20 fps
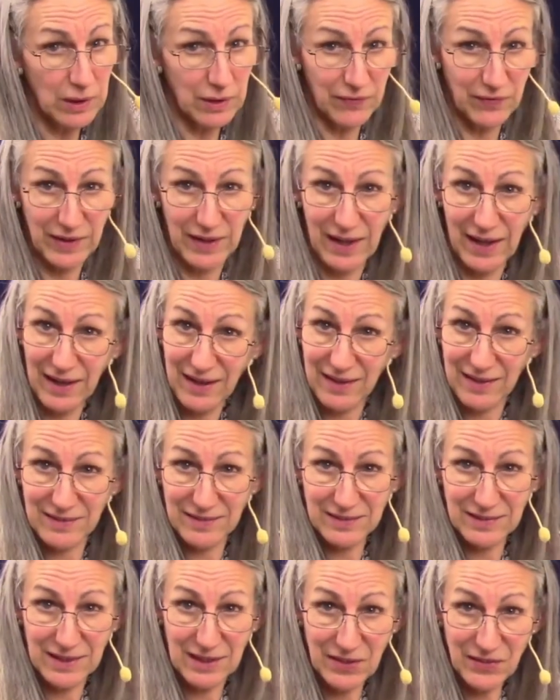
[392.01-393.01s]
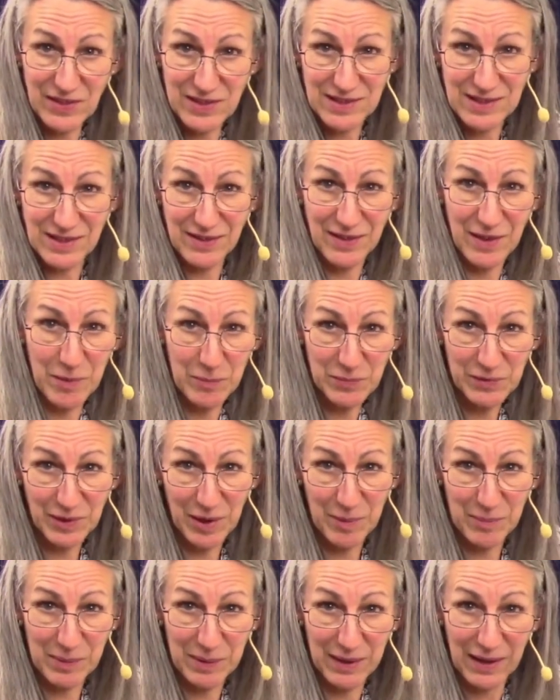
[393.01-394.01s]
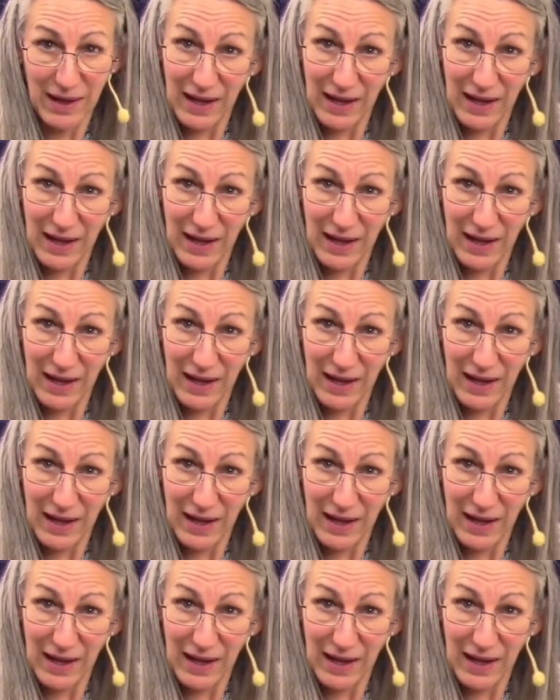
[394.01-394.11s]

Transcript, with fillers: If it has, give us a thumbs up.